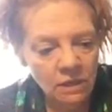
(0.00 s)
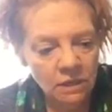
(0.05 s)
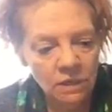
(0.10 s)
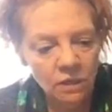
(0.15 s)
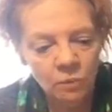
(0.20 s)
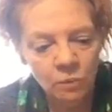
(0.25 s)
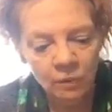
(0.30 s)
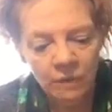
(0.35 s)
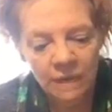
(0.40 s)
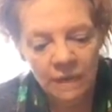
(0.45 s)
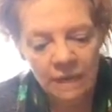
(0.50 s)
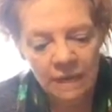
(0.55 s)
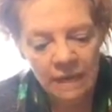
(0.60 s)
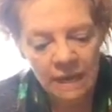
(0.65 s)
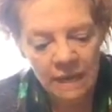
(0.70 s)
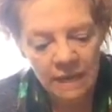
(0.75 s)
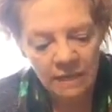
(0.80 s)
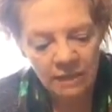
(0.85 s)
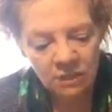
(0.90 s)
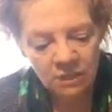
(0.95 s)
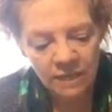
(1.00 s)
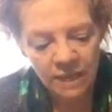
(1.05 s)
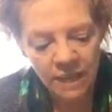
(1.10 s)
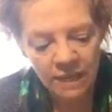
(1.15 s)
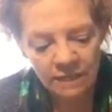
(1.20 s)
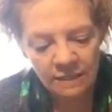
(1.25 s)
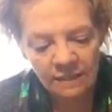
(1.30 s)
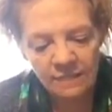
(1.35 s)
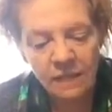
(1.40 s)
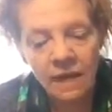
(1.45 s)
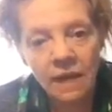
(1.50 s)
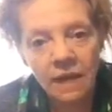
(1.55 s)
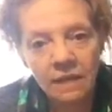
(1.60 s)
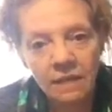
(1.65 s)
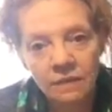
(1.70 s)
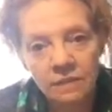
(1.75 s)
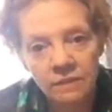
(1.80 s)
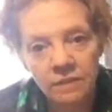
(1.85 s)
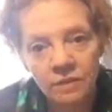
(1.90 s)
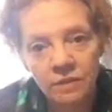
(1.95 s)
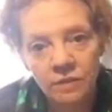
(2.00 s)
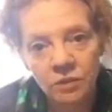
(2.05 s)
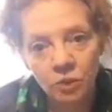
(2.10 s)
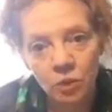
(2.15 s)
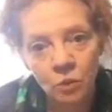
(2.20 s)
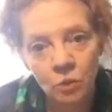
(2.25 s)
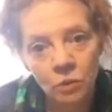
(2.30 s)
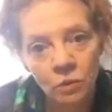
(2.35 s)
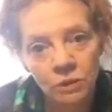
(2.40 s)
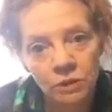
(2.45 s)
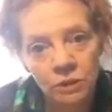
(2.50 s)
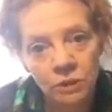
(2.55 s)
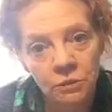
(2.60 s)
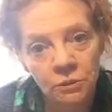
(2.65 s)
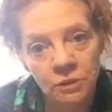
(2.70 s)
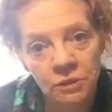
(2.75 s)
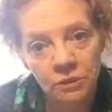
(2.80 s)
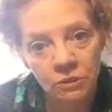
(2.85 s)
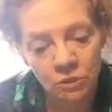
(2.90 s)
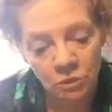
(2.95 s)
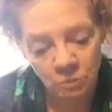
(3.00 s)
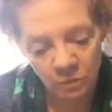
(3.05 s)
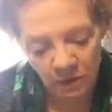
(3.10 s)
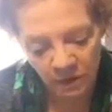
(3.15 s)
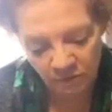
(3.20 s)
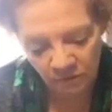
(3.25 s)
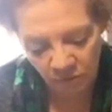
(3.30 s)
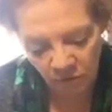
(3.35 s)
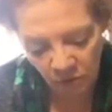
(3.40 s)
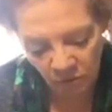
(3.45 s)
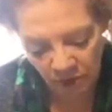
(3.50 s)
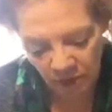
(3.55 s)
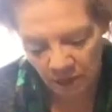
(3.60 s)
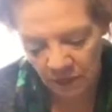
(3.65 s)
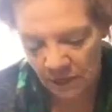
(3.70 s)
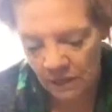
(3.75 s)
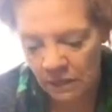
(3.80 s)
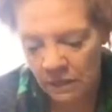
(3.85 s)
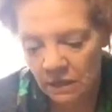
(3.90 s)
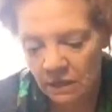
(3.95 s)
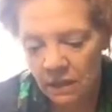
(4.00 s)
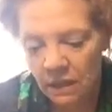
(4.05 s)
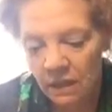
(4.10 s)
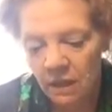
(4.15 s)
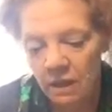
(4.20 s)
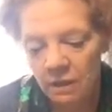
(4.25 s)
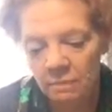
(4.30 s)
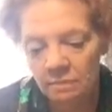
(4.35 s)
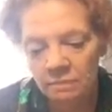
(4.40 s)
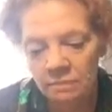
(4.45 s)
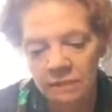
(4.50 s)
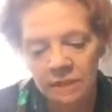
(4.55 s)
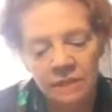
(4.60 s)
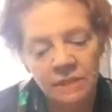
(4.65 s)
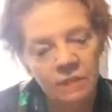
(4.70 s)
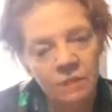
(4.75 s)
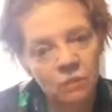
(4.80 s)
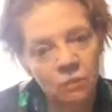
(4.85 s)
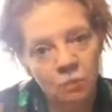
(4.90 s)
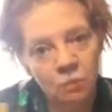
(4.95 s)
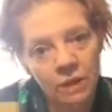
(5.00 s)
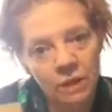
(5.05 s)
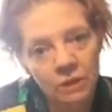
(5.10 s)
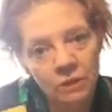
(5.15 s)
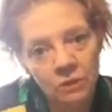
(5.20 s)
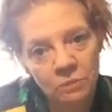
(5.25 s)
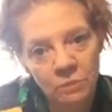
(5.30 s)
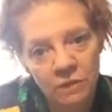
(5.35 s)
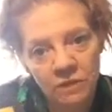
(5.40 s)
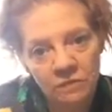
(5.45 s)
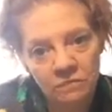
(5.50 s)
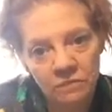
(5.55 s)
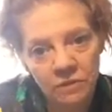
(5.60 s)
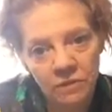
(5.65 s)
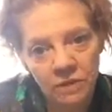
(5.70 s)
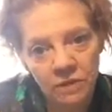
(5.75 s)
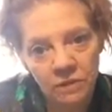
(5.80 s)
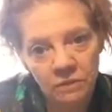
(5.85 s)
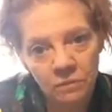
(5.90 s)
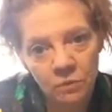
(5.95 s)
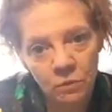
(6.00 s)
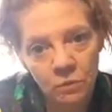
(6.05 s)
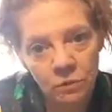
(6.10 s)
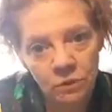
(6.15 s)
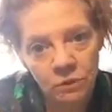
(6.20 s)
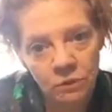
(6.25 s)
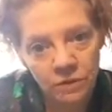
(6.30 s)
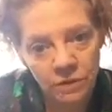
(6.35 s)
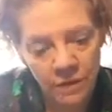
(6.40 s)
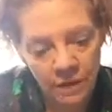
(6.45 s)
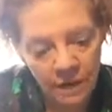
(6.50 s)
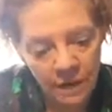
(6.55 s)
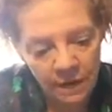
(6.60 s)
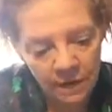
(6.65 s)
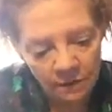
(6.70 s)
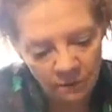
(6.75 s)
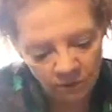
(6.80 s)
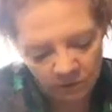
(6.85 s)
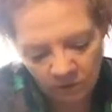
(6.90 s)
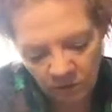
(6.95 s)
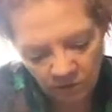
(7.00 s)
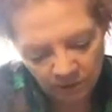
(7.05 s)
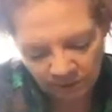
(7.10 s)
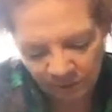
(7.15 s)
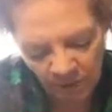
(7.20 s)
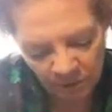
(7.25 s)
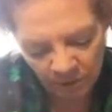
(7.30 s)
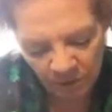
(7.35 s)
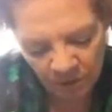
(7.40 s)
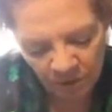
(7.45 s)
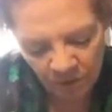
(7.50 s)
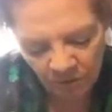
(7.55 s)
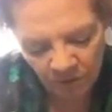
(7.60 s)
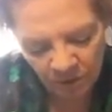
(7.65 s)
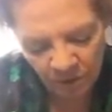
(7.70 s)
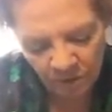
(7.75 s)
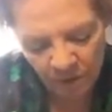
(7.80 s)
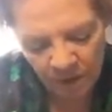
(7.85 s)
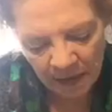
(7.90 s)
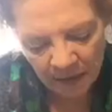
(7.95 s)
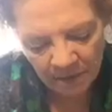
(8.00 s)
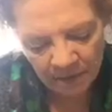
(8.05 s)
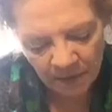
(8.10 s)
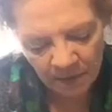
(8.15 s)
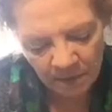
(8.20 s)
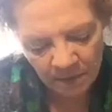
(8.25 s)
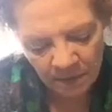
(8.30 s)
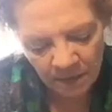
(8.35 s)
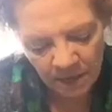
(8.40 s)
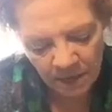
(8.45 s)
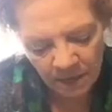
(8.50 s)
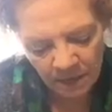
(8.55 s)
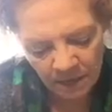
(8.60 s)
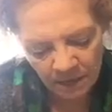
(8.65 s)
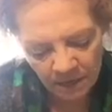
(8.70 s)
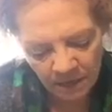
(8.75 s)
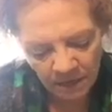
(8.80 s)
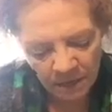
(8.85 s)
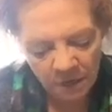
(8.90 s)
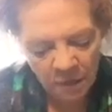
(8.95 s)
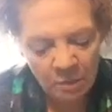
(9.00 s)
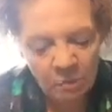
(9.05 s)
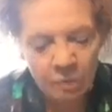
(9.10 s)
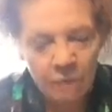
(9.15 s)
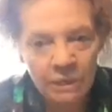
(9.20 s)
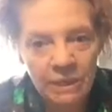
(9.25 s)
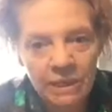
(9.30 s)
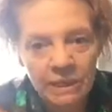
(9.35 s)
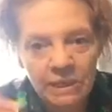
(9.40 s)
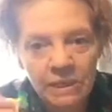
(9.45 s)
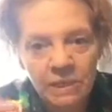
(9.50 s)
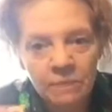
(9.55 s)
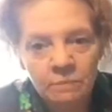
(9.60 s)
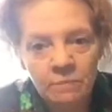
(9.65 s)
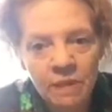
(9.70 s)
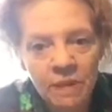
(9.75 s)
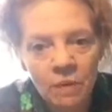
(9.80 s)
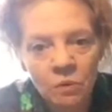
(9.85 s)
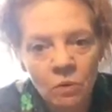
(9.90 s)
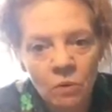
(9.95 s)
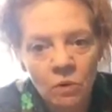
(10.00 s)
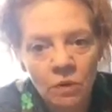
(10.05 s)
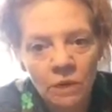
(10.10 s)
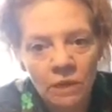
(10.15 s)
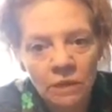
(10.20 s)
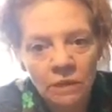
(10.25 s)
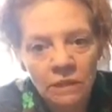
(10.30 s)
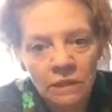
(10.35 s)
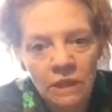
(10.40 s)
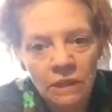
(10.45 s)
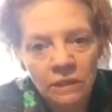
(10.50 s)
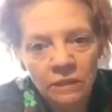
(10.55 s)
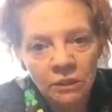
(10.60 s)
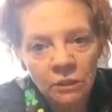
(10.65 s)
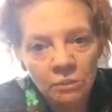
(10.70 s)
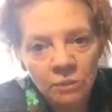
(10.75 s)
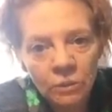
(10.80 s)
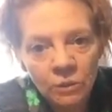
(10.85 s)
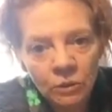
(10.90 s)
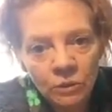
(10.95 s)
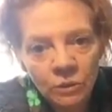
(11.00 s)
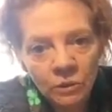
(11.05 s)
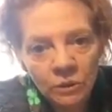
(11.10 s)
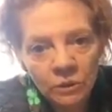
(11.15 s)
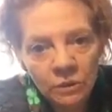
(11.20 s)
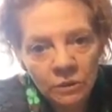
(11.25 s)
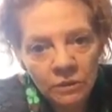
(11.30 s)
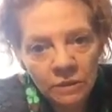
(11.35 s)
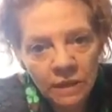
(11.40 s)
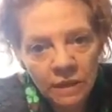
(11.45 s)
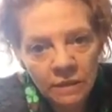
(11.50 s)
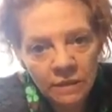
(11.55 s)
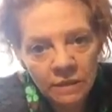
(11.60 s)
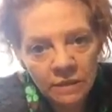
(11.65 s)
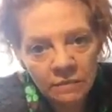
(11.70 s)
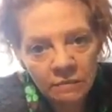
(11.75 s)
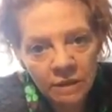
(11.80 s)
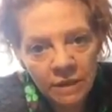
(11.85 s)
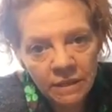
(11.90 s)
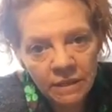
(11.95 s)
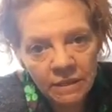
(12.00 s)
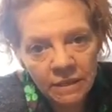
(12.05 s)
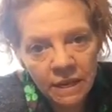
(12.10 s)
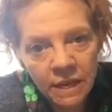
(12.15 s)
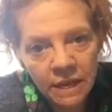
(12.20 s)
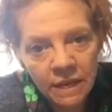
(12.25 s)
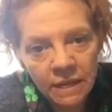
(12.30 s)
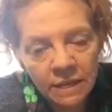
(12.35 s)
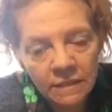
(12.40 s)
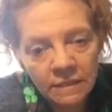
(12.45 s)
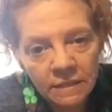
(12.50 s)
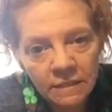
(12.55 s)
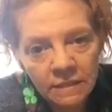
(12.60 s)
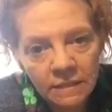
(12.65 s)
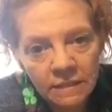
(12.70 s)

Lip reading: You want to gauge that size so that your horseshoe isn't too big for it. This is way too big for the horseshoe that for the pot that I need. But I did make one a little bit earlier that's the right size.